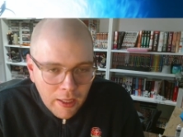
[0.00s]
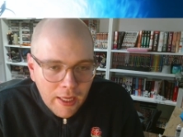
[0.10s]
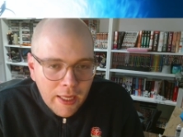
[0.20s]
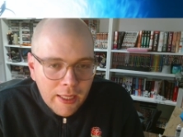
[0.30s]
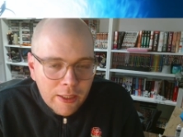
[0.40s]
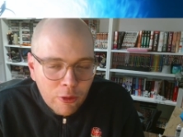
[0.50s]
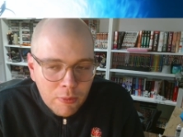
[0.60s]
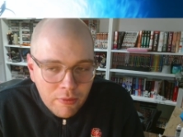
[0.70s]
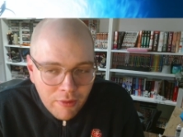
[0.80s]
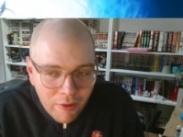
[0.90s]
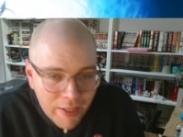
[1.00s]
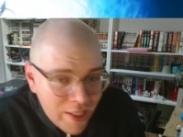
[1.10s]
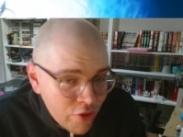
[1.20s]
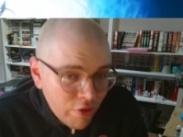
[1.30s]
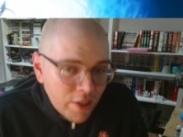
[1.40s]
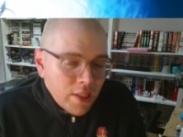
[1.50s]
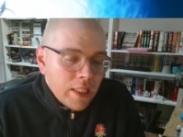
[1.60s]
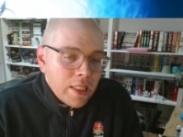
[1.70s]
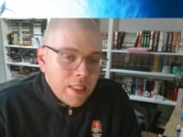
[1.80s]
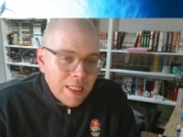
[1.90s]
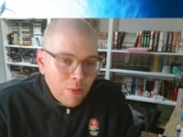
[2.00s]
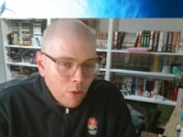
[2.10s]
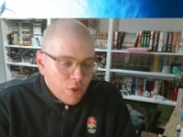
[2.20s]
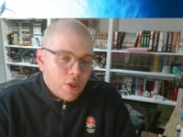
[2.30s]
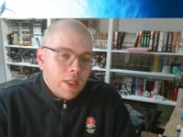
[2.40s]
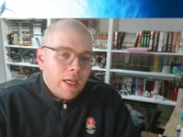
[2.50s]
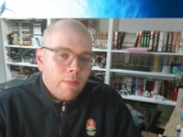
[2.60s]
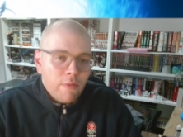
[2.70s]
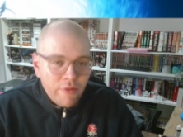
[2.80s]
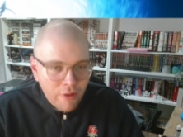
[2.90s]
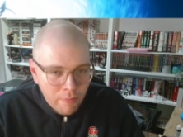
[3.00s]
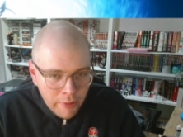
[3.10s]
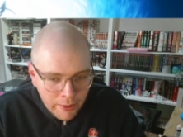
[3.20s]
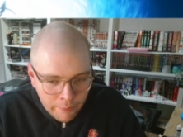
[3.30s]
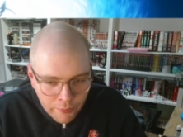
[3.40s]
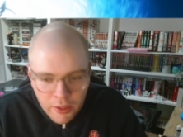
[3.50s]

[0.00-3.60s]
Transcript: and it will be very interesting to see what's to come from him